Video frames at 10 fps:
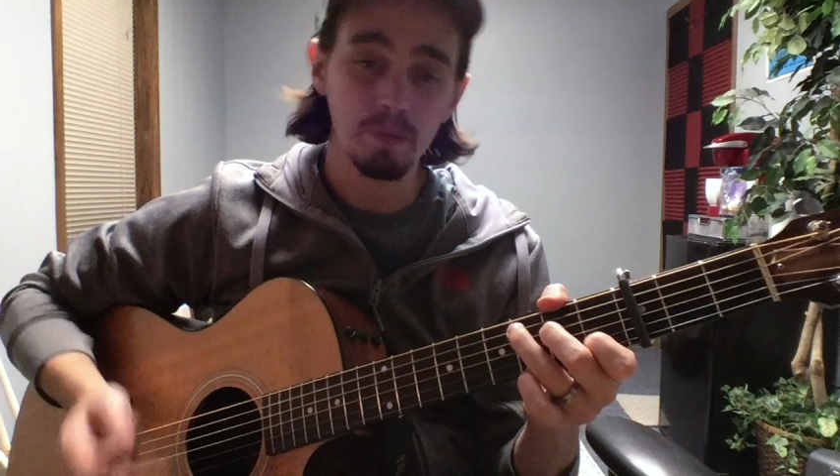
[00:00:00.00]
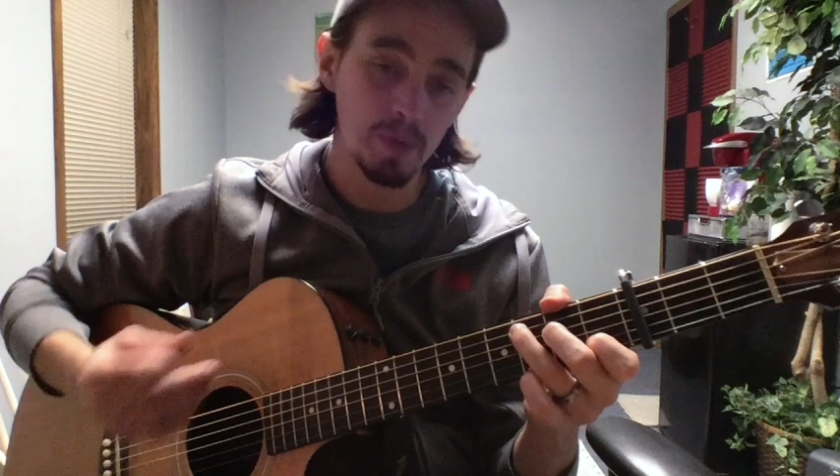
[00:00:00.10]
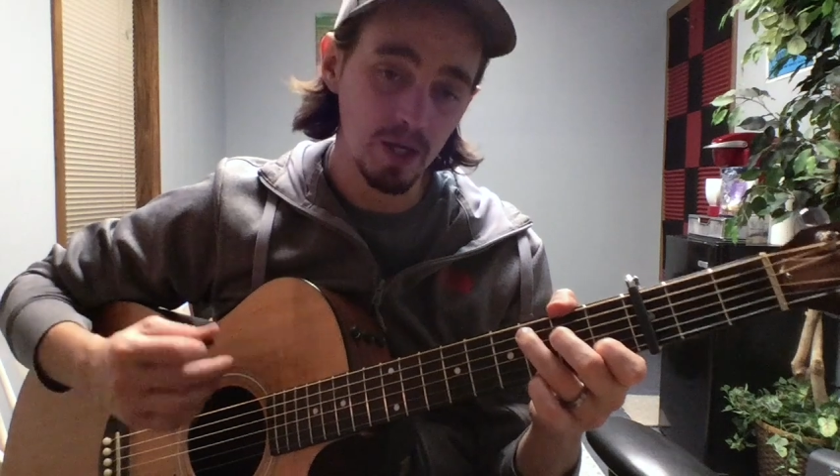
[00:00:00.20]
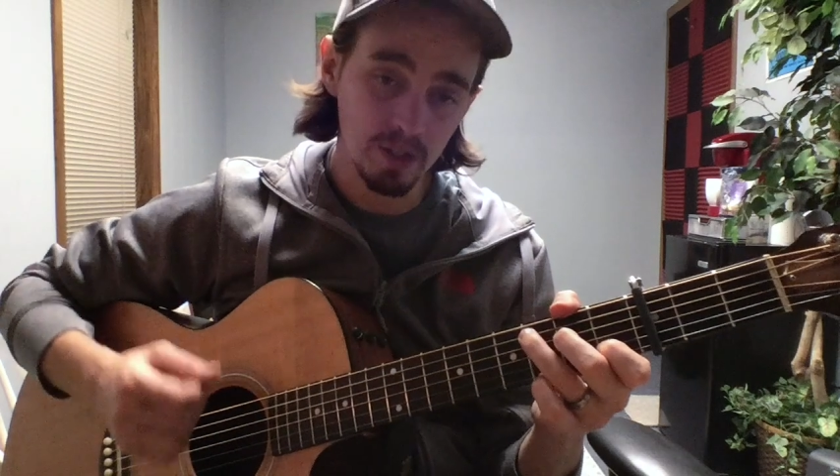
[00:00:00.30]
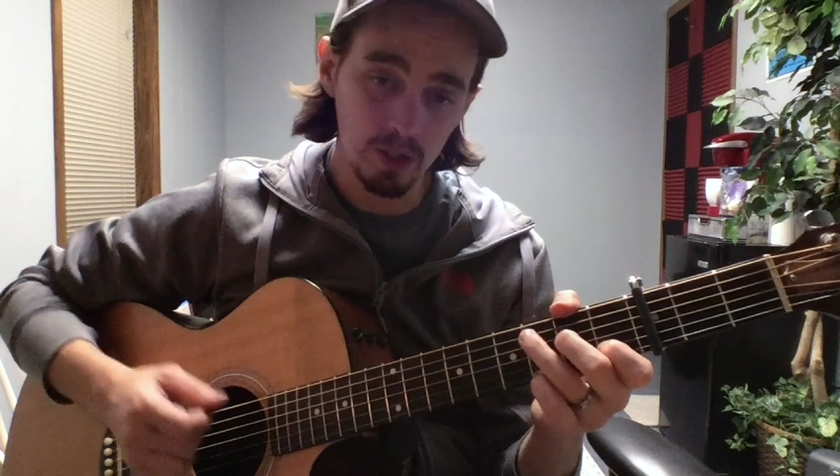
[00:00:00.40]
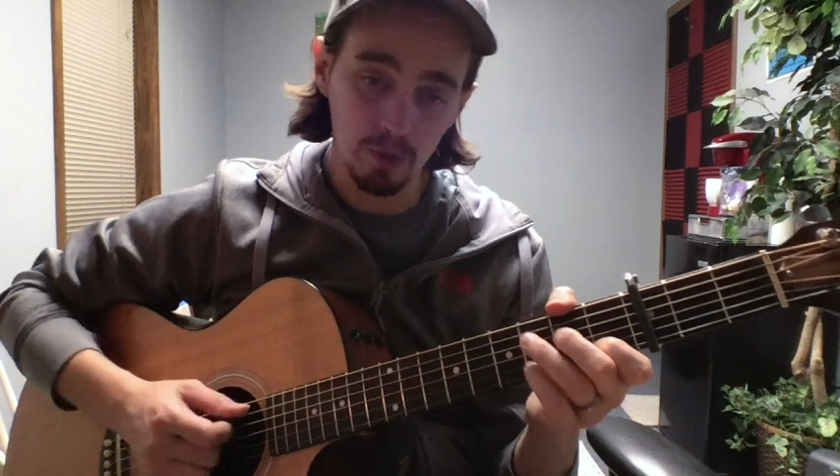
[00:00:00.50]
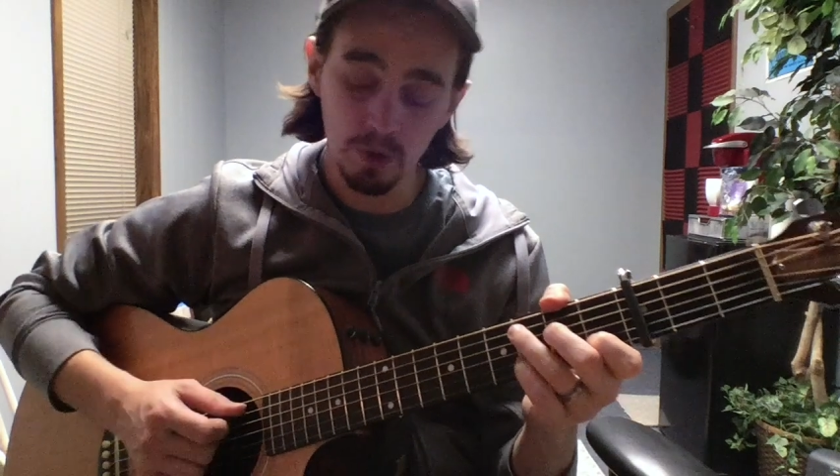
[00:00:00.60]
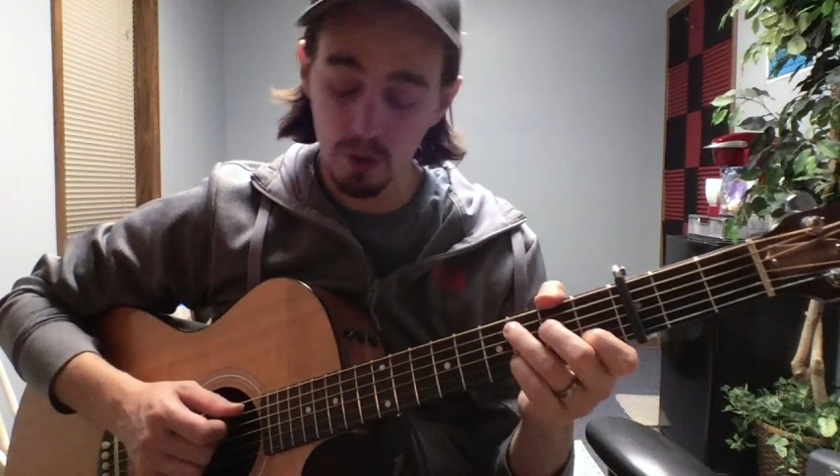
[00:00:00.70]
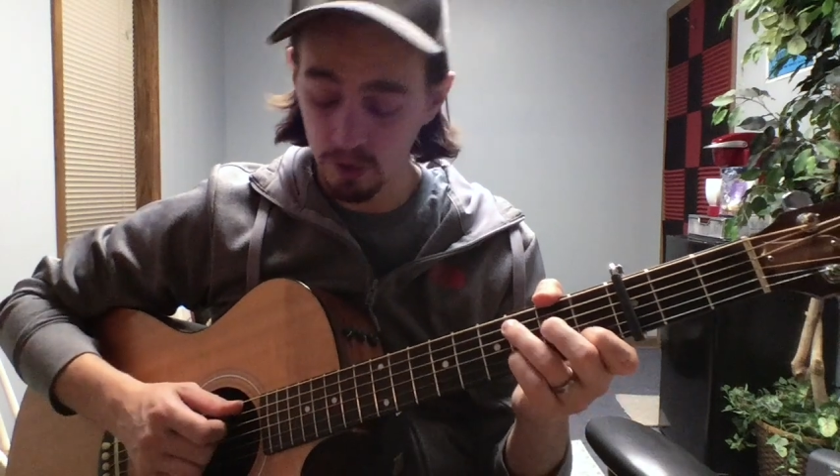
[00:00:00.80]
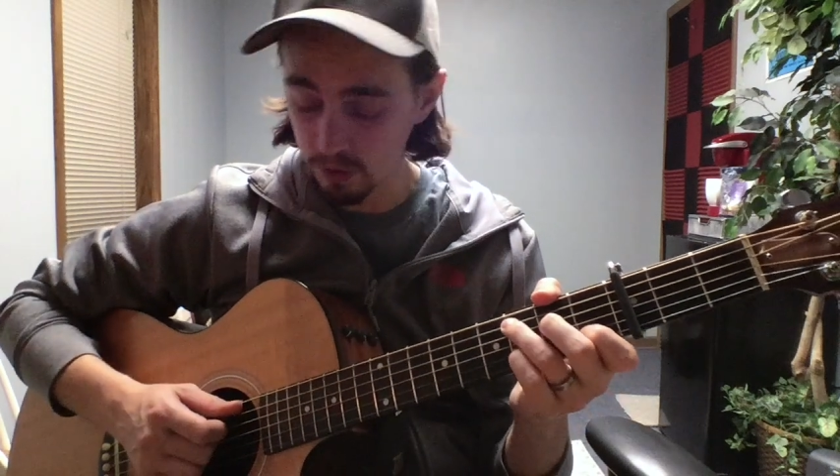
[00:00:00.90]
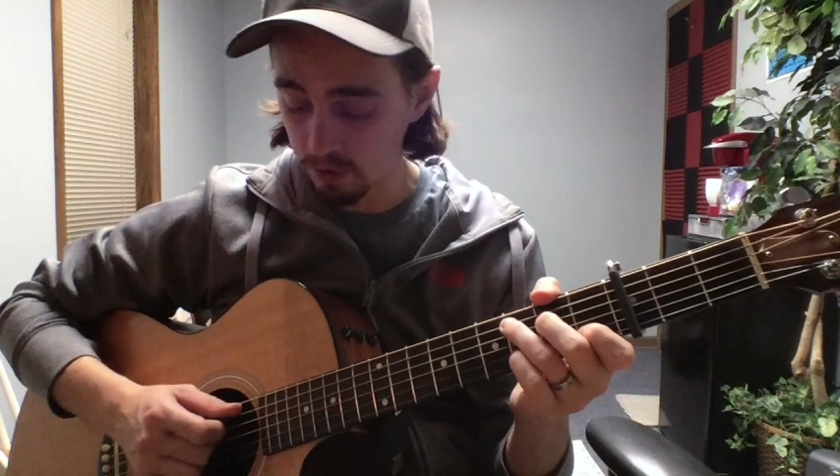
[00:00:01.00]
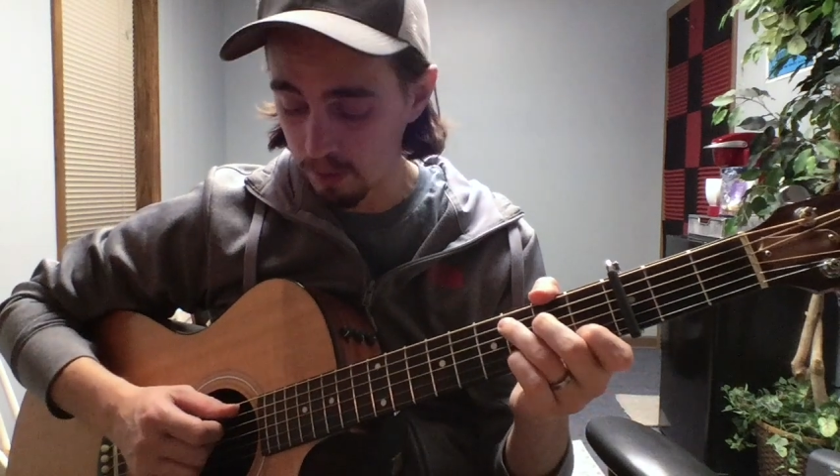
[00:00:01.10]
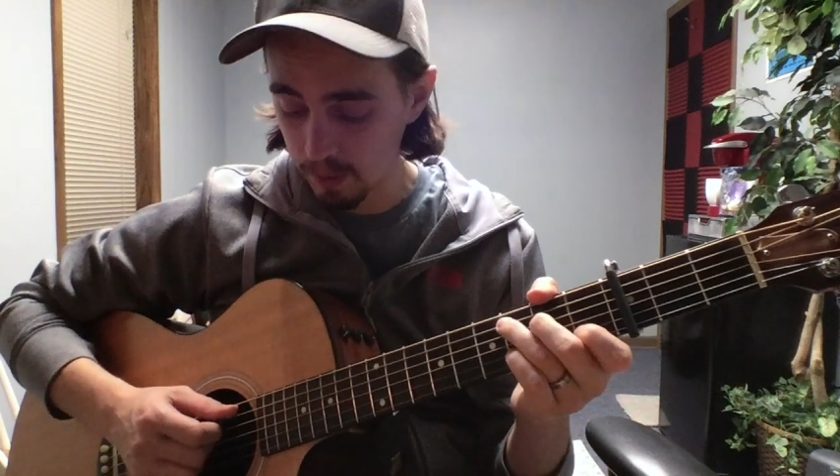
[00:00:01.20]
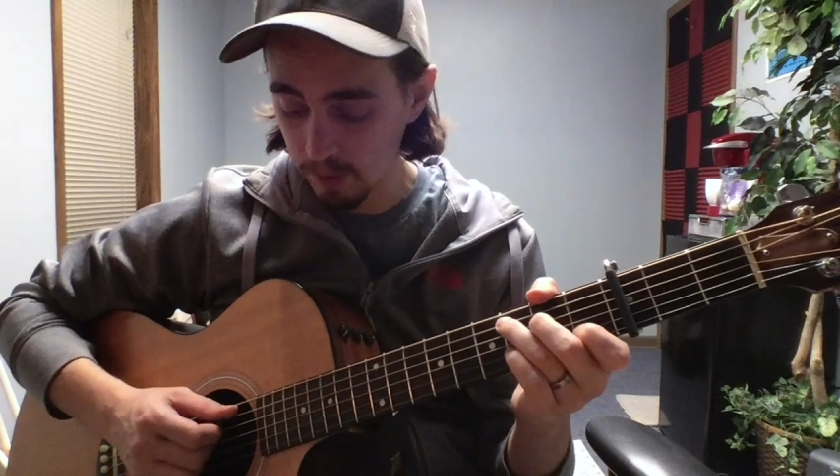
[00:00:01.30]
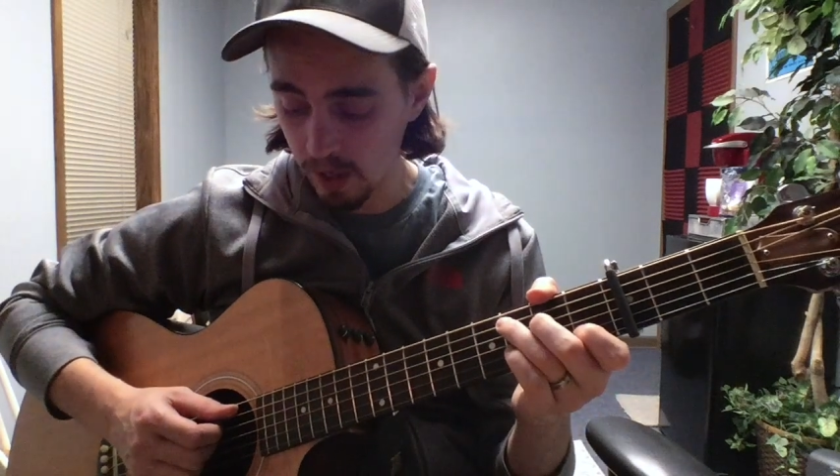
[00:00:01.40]
back to the original
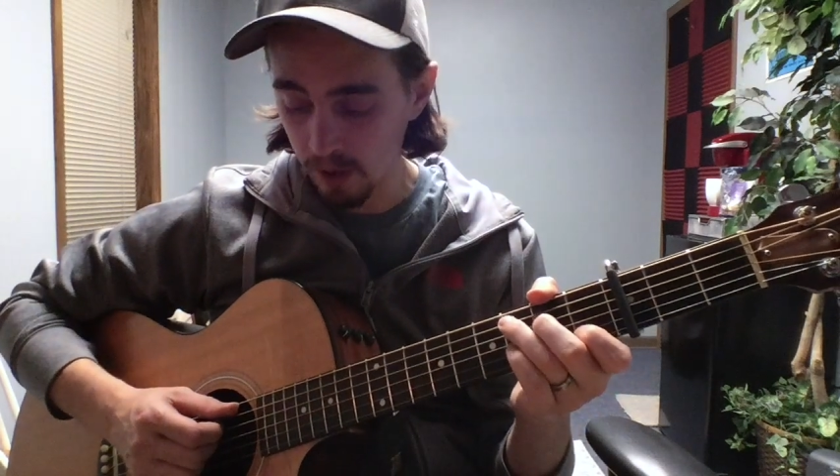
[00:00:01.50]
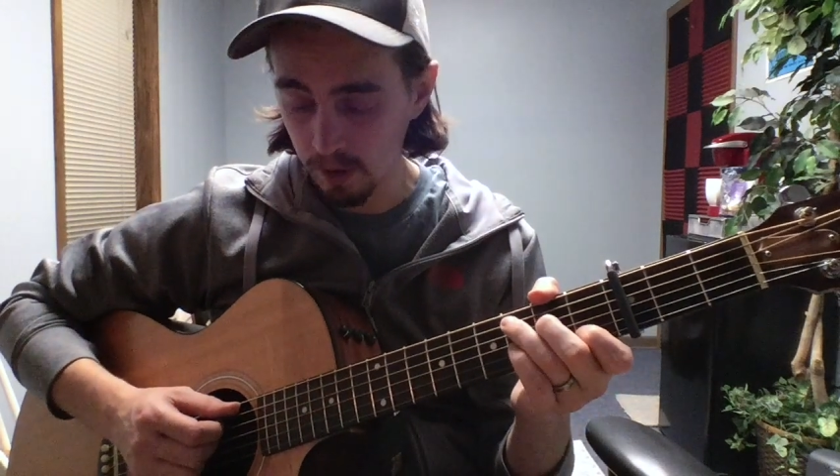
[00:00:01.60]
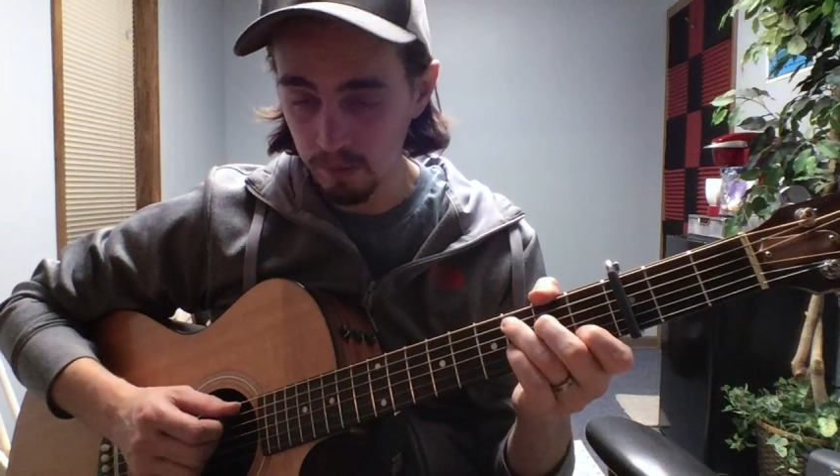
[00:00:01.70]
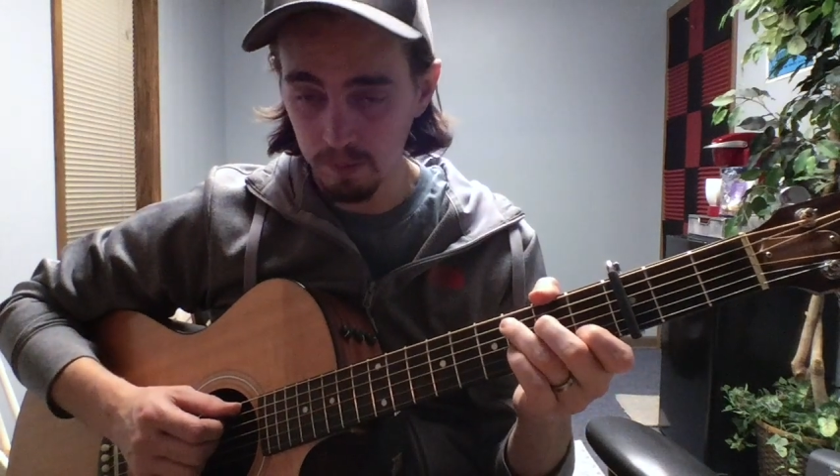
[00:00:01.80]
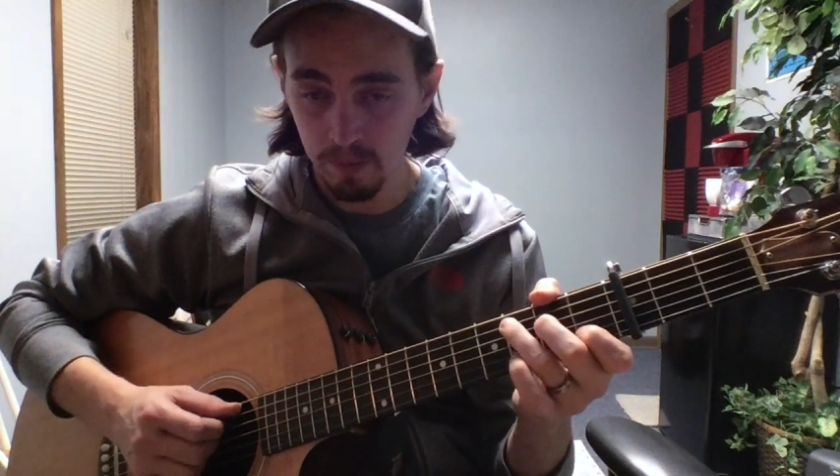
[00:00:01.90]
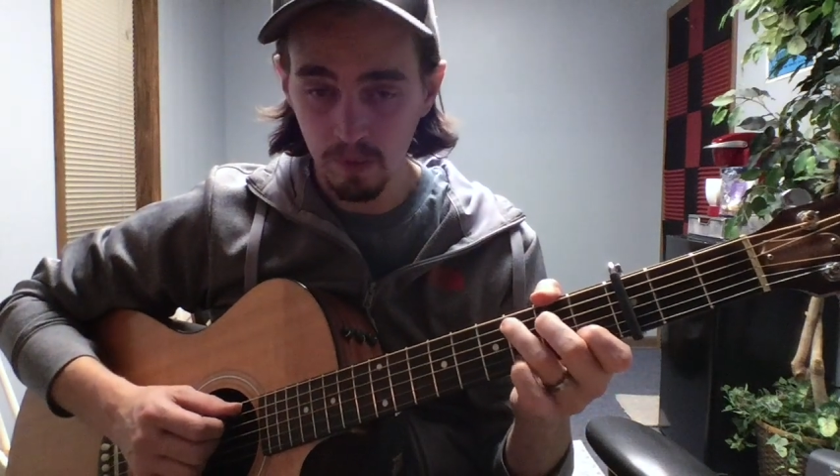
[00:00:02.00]
strumming pattern,